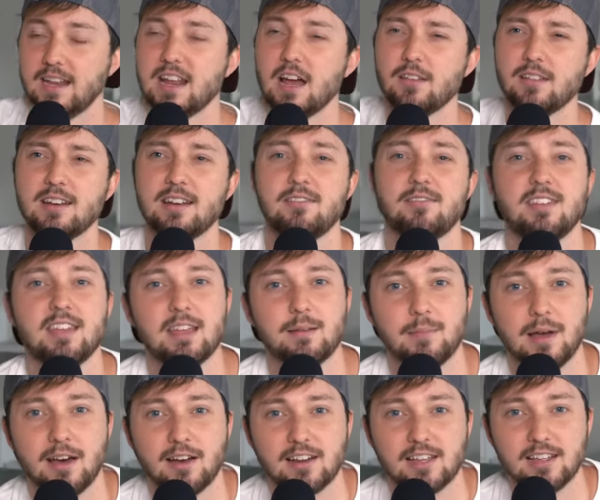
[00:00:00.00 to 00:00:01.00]
And now that I think
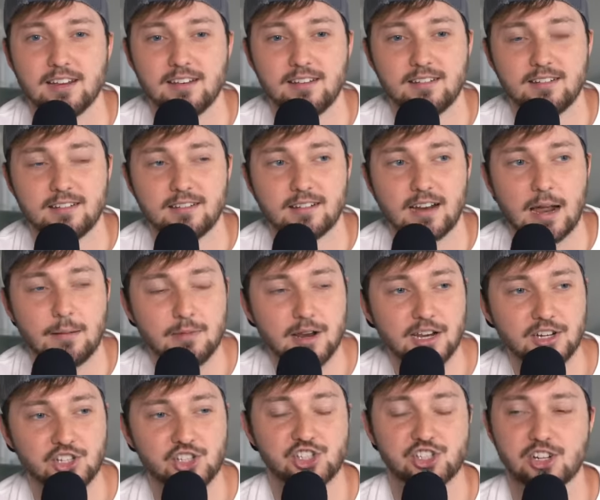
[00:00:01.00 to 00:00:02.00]
about it, I'm
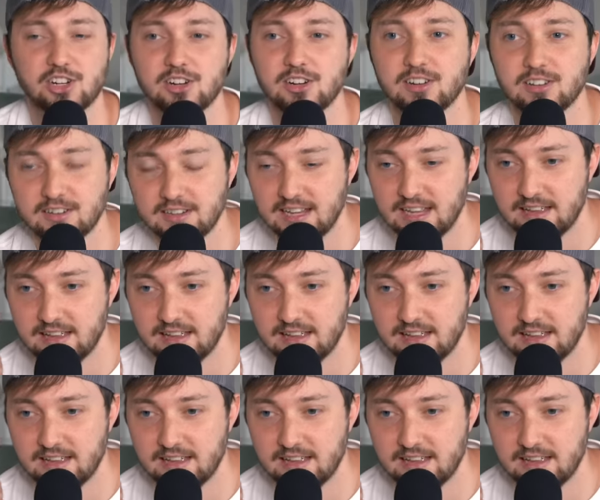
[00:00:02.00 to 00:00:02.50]
not sure